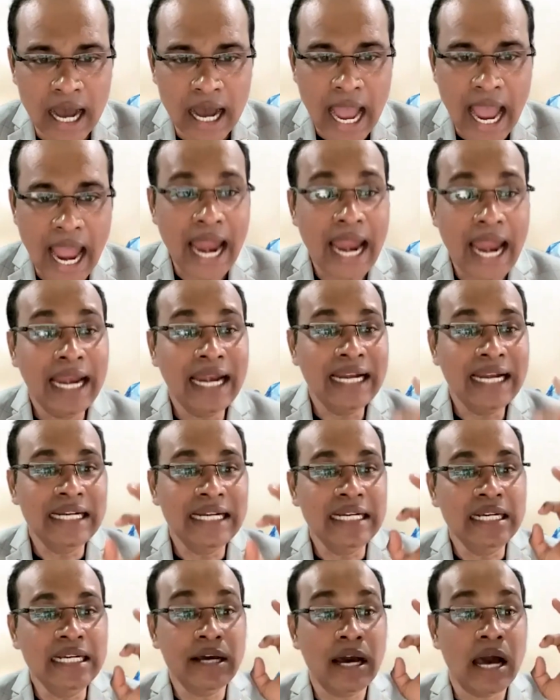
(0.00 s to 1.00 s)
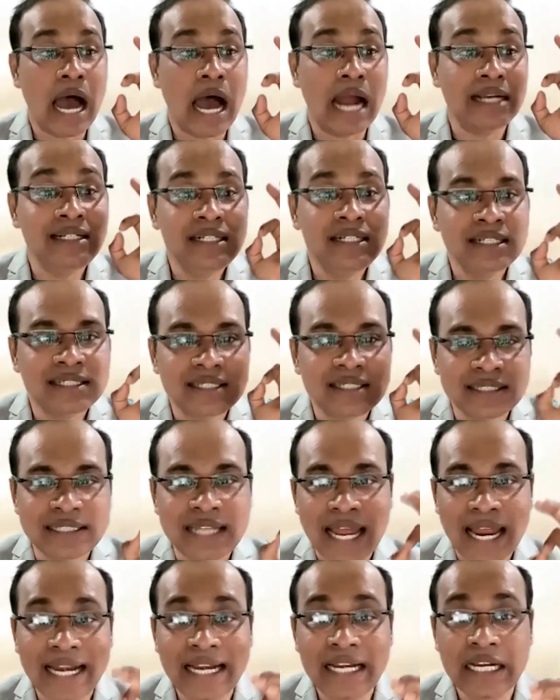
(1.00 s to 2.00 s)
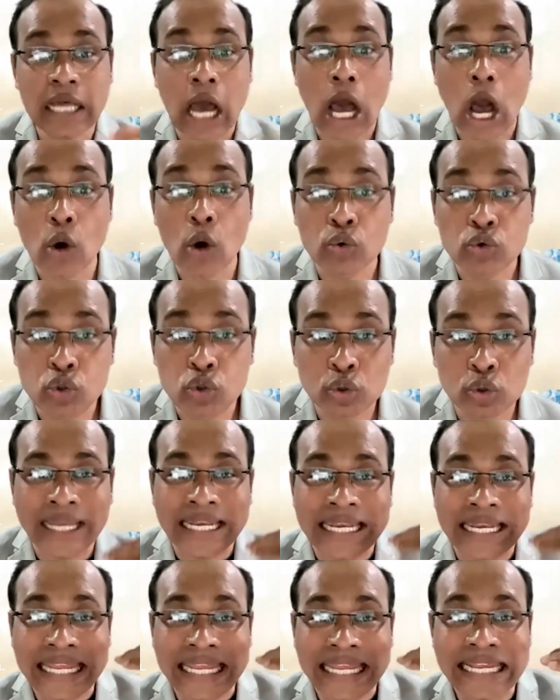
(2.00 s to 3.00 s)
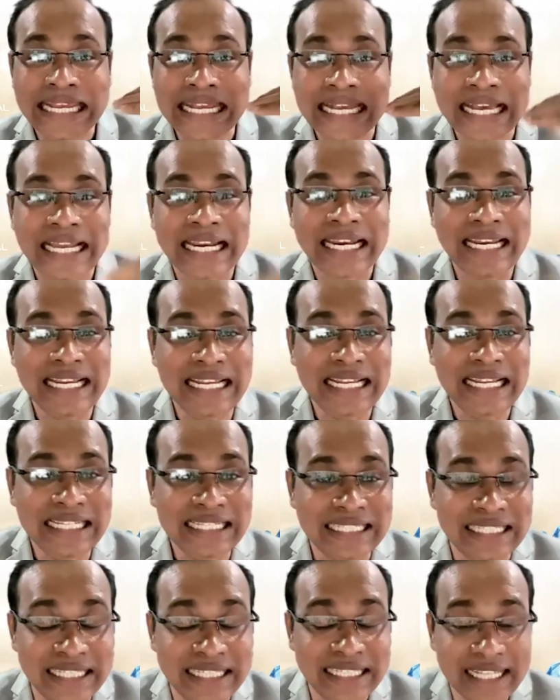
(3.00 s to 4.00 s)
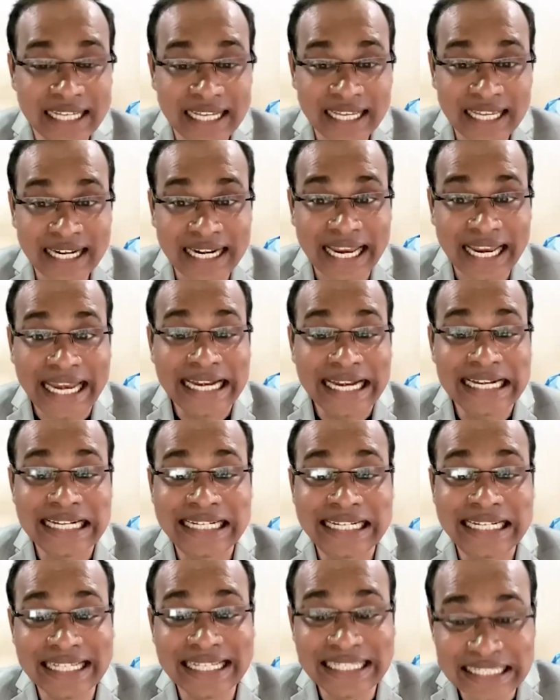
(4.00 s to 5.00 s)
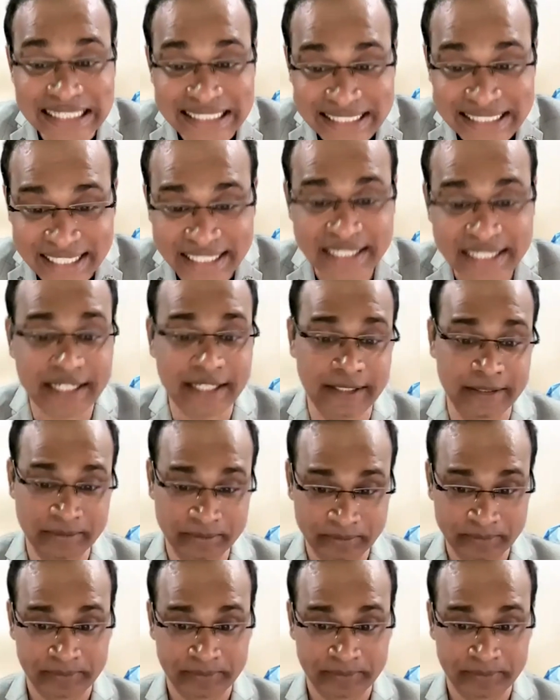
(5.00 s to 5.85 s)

and understand how you can increase their intensity.